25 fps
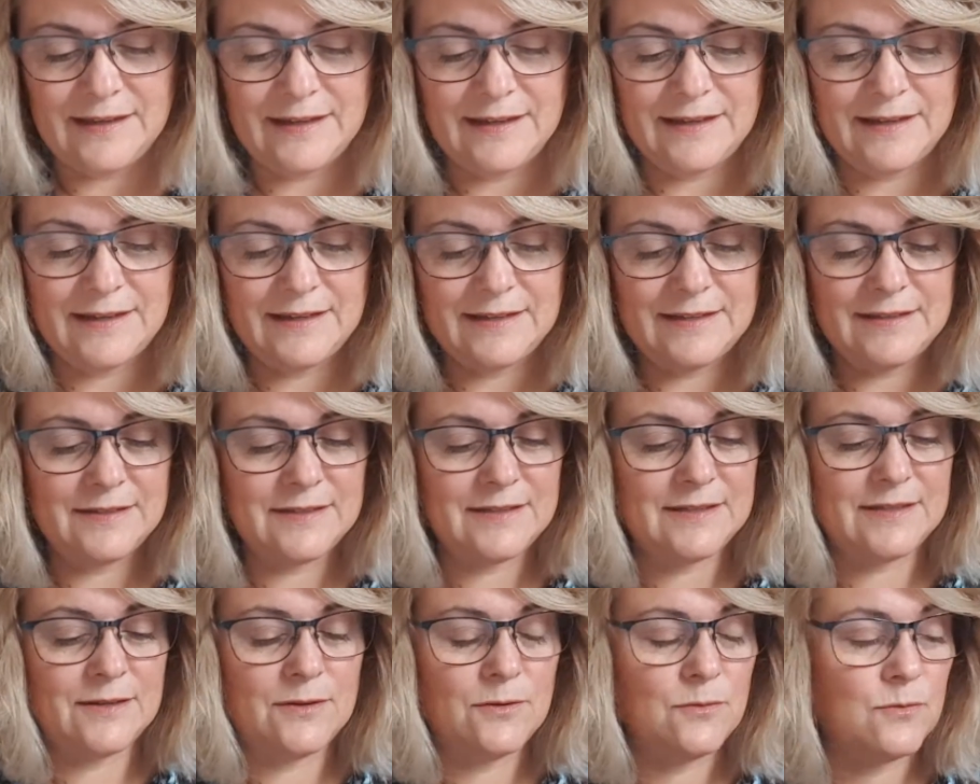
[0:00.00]

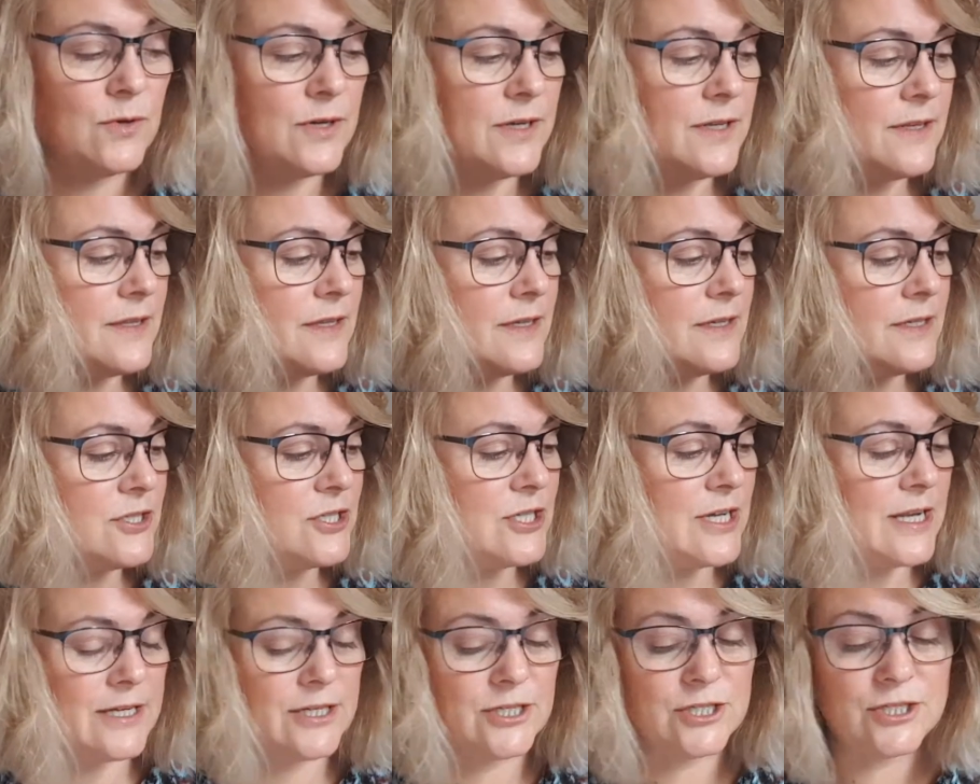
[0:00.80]
And one of the
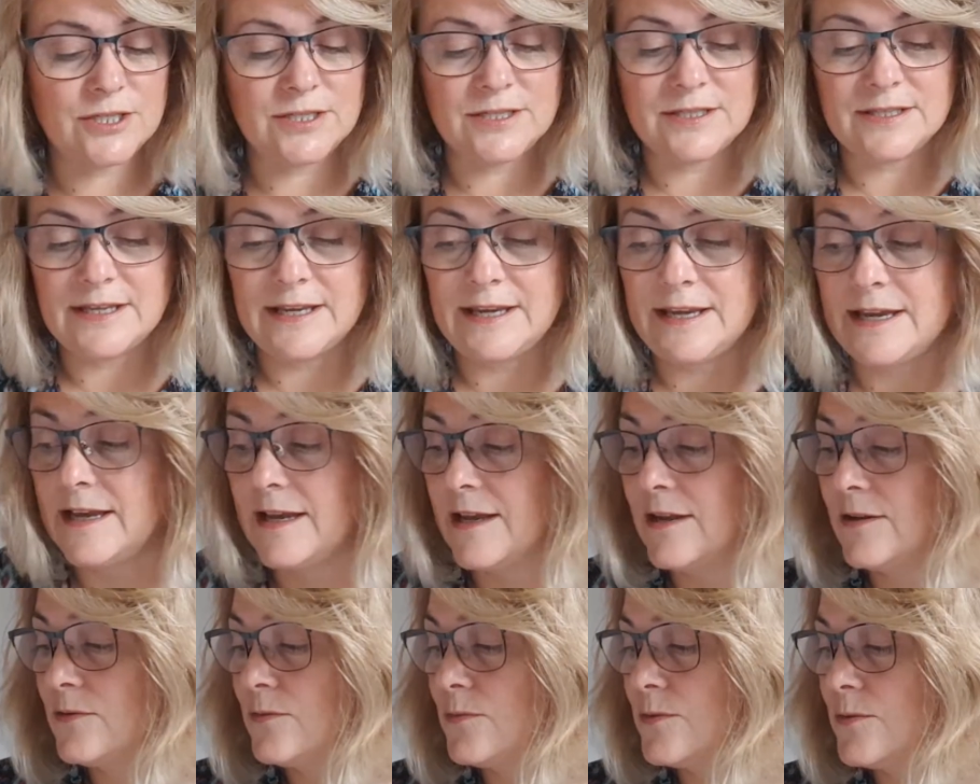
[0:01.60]
challenges they
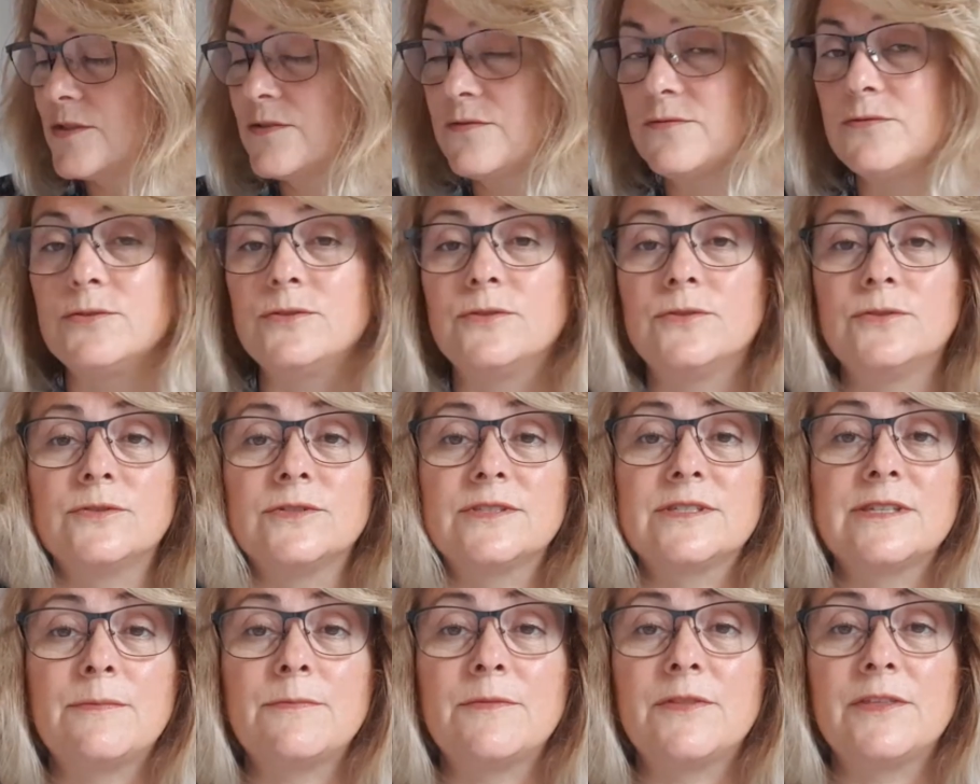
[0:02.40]
had was for
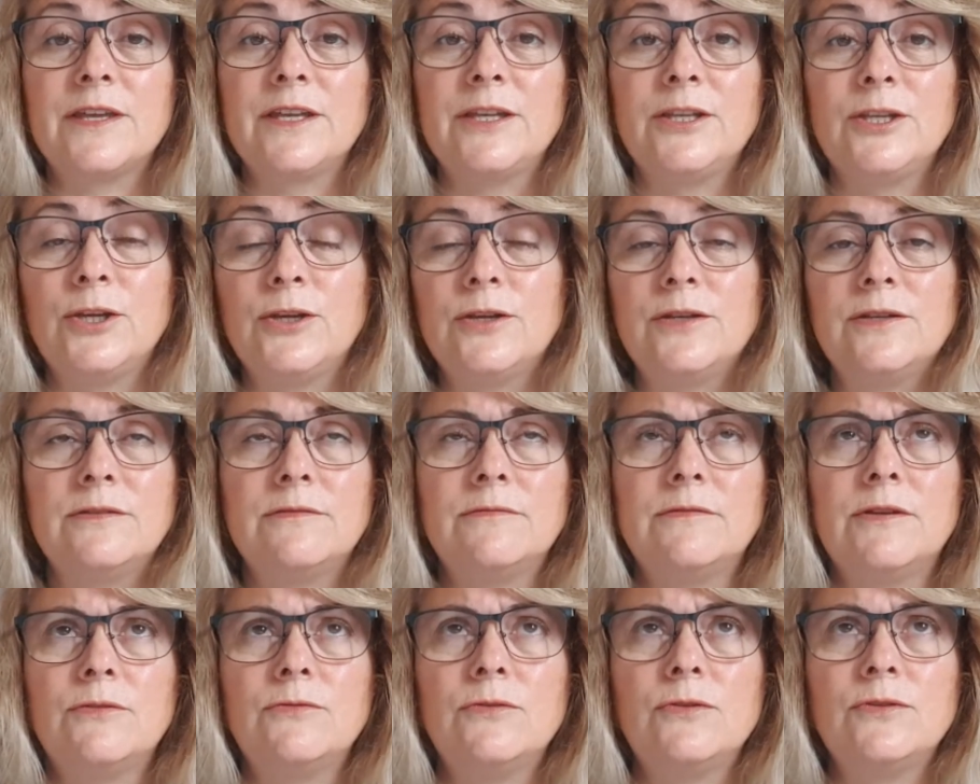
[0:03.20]
something new,
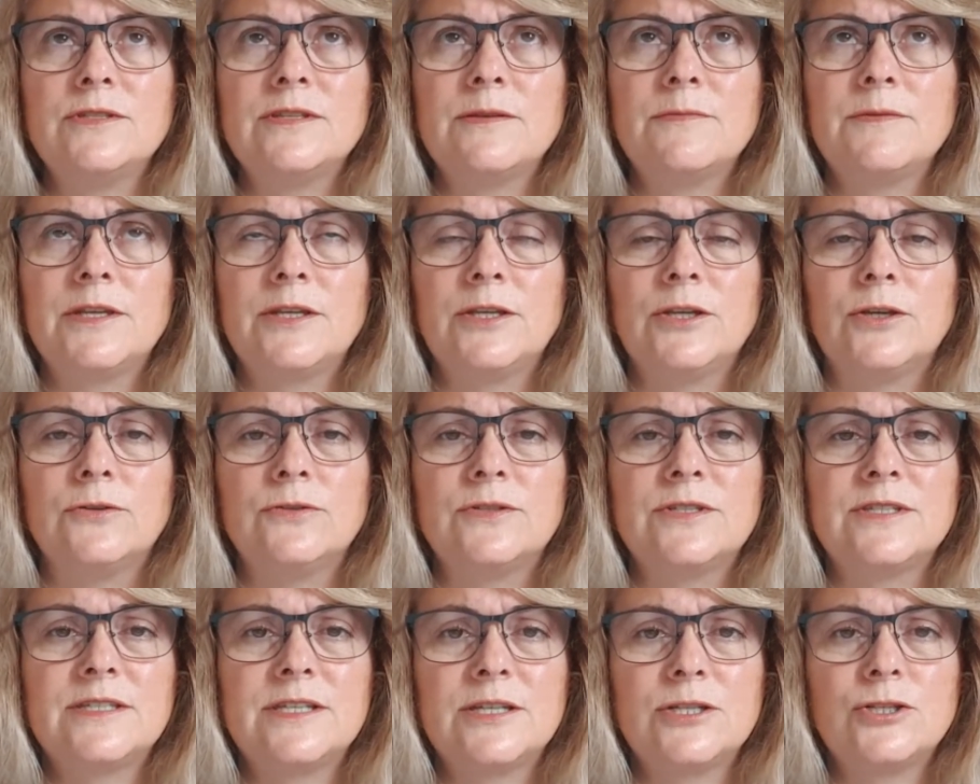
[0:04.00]
no, not something new,
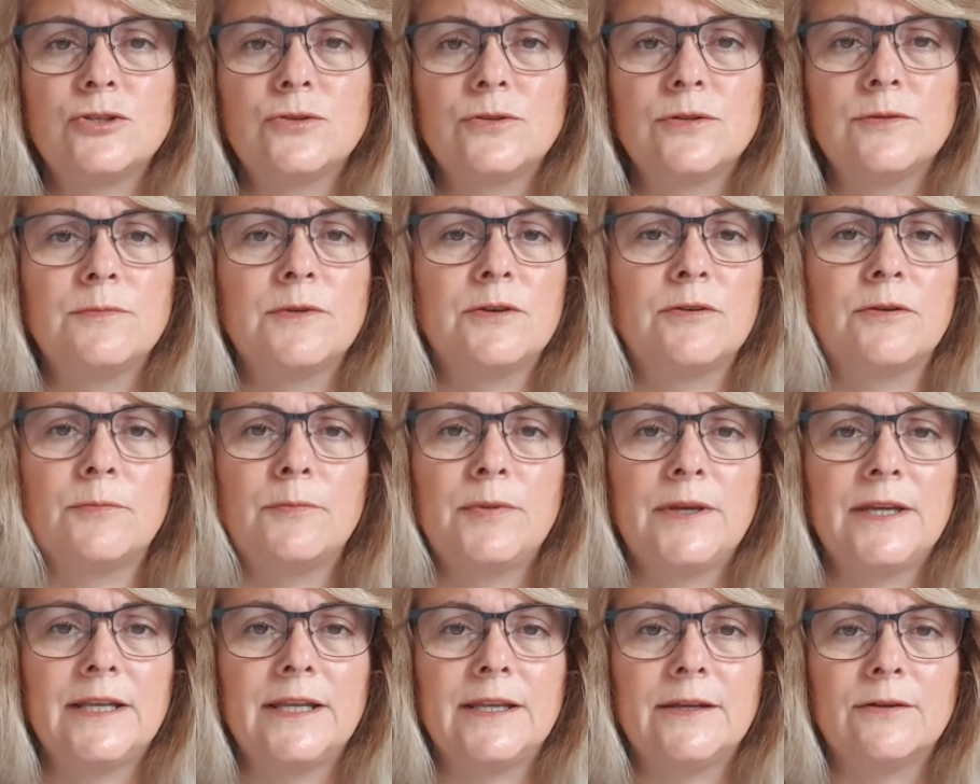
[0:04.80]
stitch on a
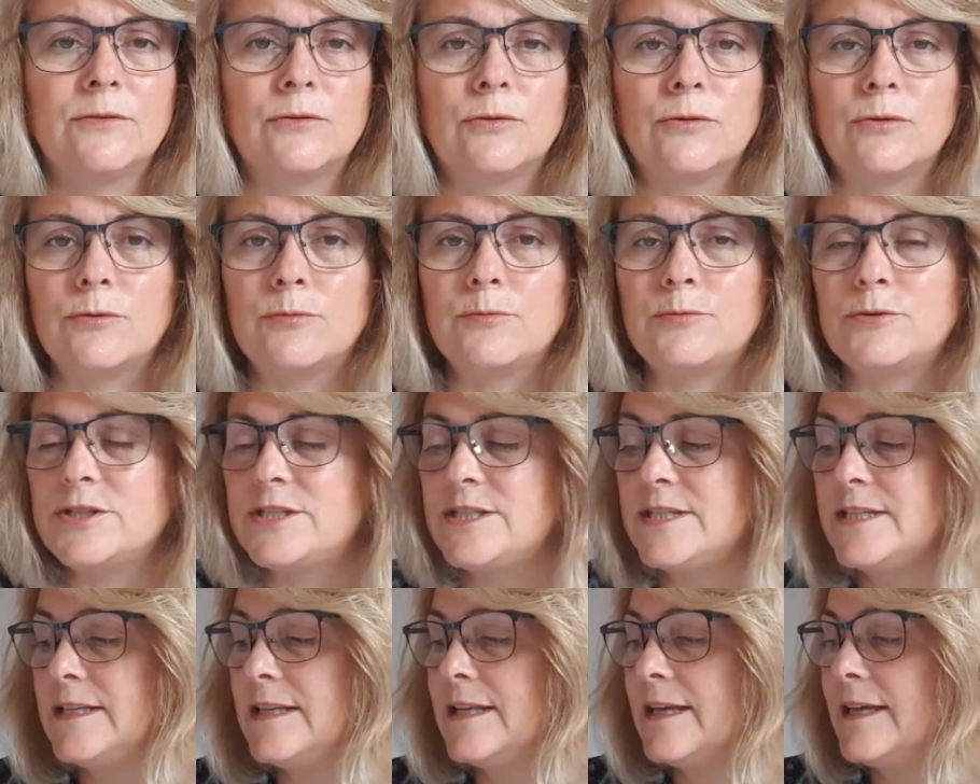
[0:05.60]
Mirabilia or a
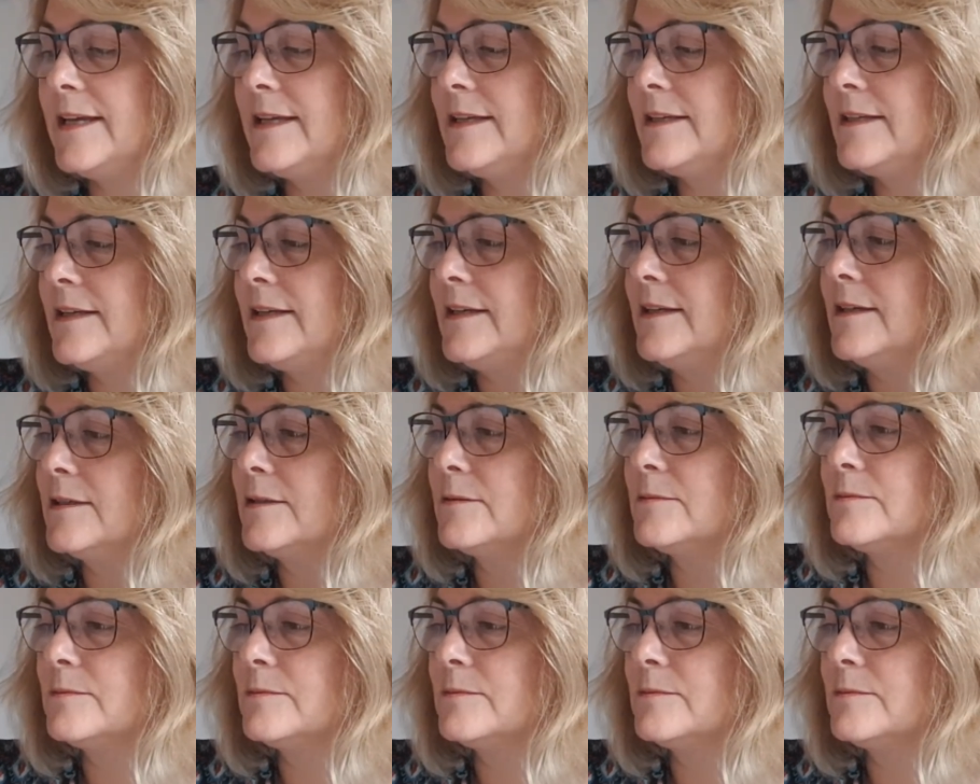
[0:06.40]
pretty lady.